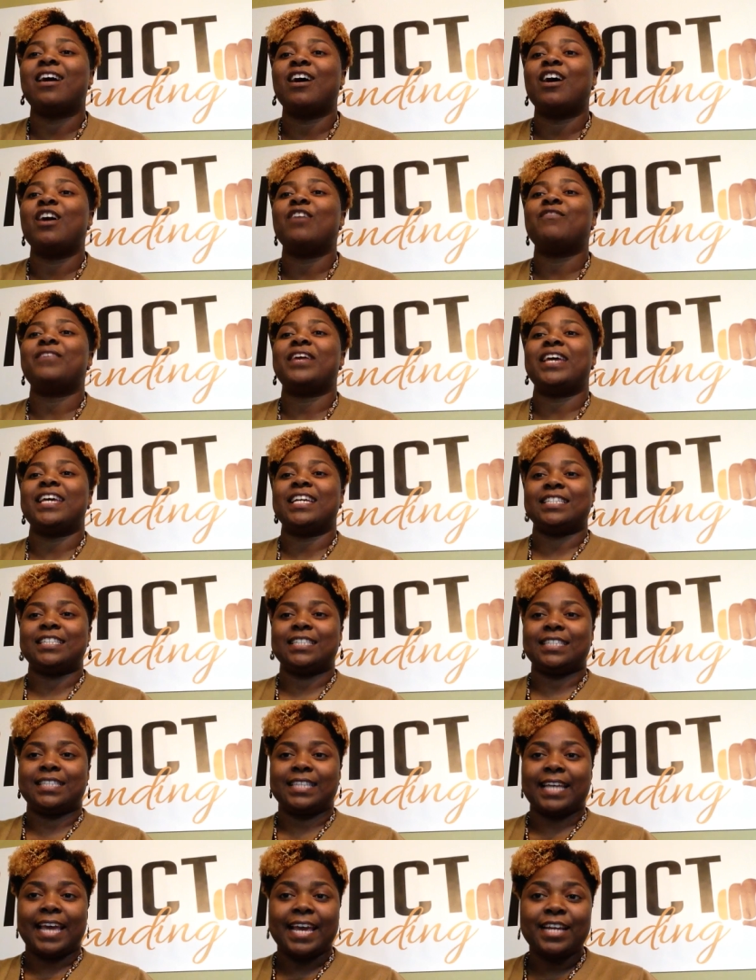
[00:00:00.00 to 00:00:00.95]
of
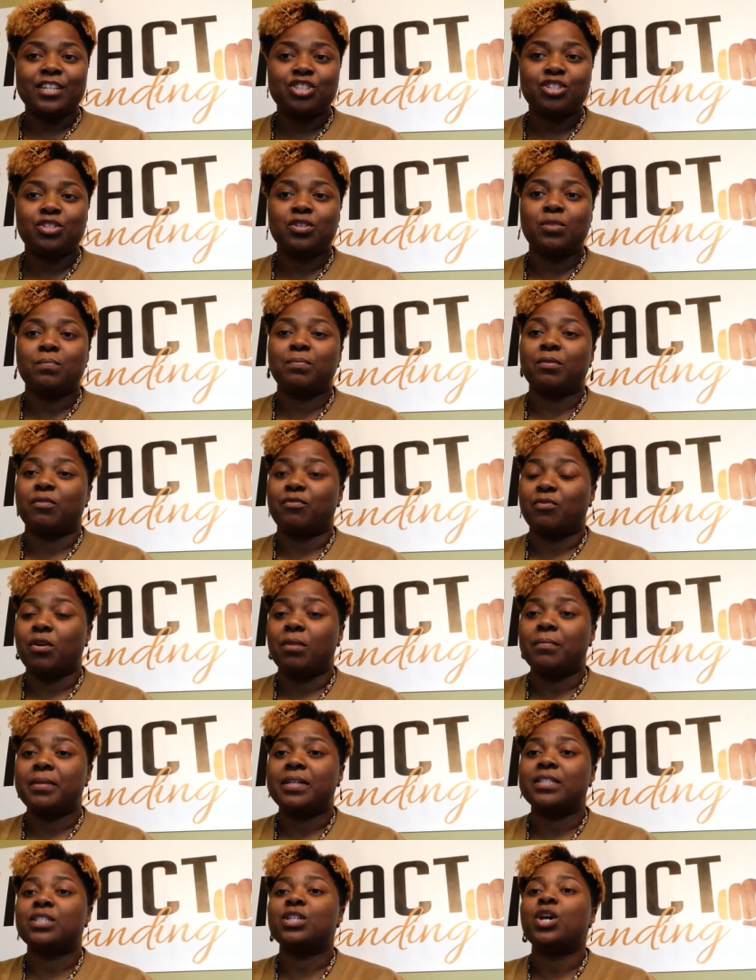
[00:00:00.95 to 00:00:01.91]
intentional
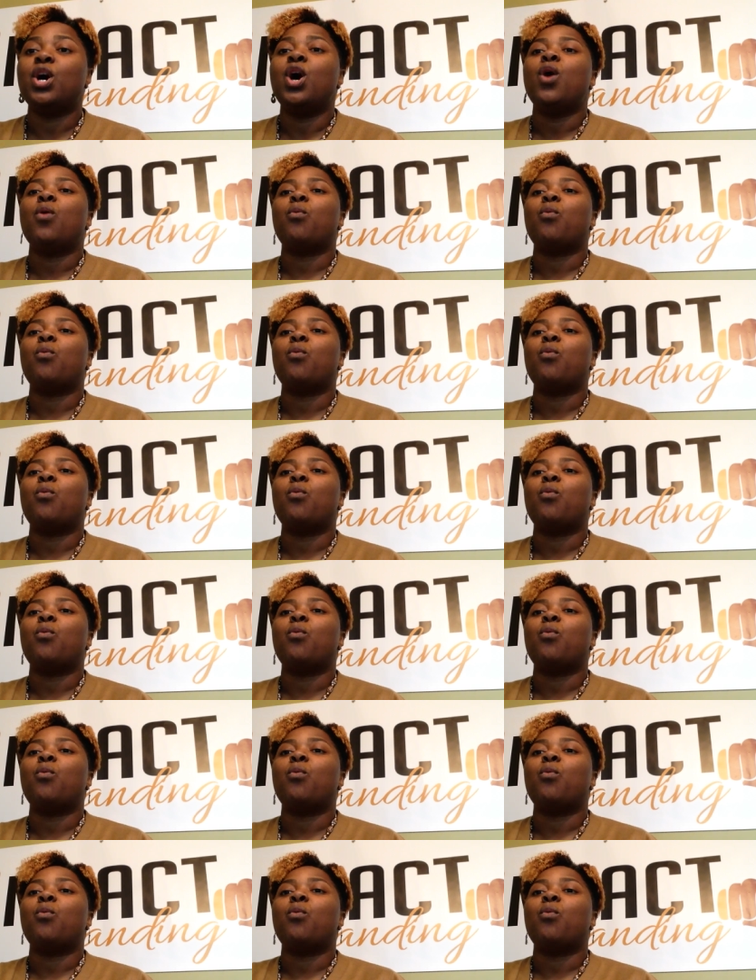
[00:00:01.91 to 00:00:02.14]
performance,